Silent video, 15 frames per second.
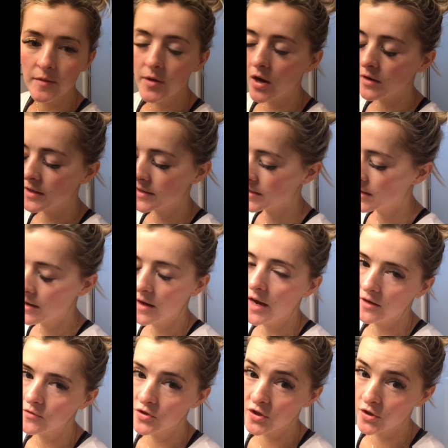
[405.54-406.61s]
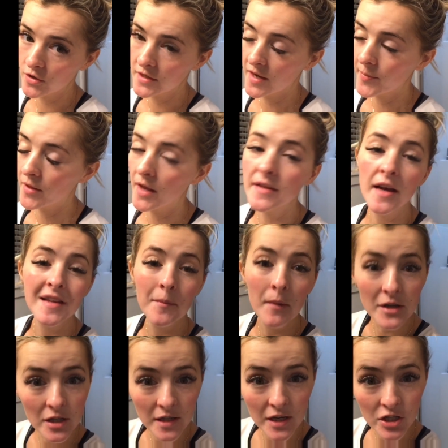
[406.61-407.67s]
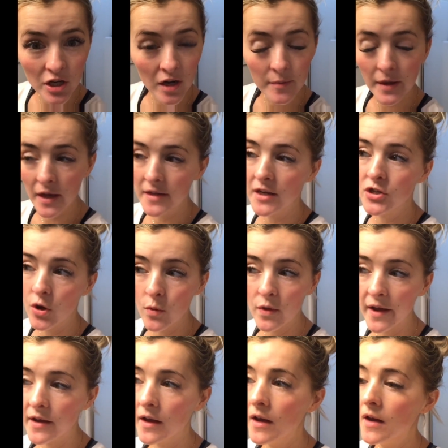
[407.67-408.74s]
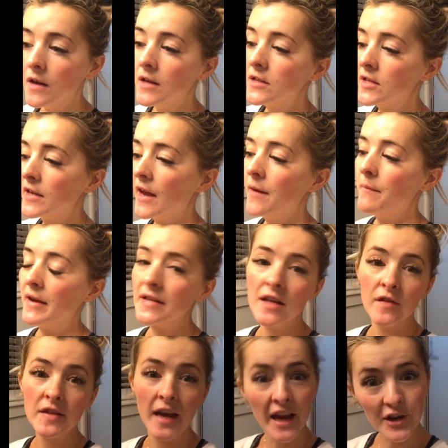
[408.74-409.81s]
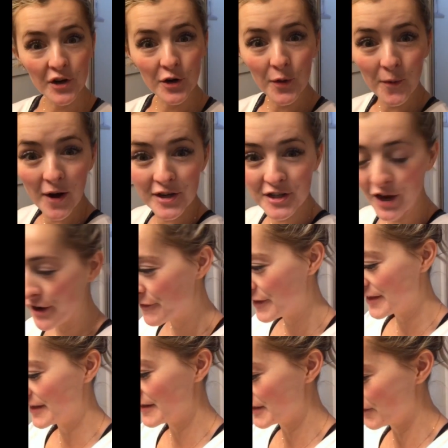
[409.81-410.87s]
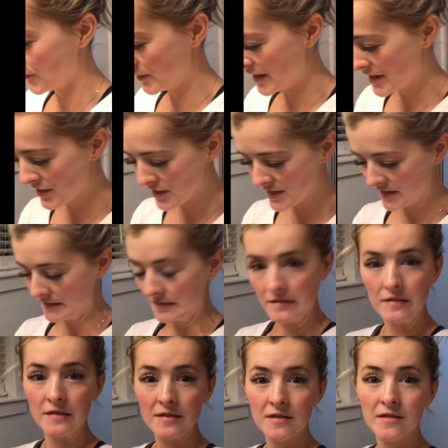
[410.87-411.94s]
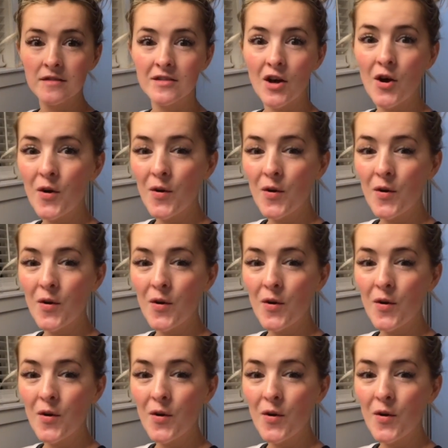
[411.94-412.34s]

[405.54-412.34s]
to be honest, I don't do the 3-step cleanse as much as I should because I don't like to get my self-tanner washed off with the exfoliator. So,